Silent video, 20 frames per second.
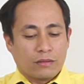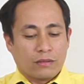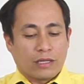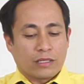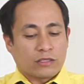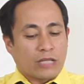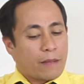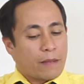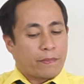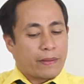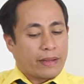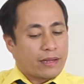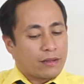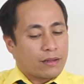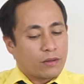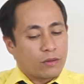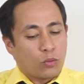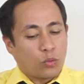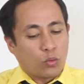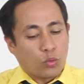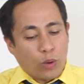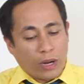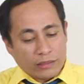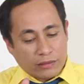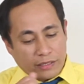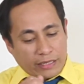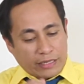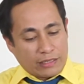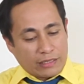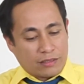the topic,
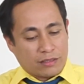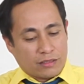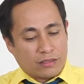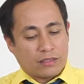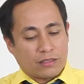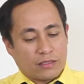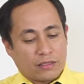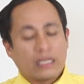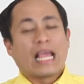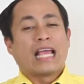what is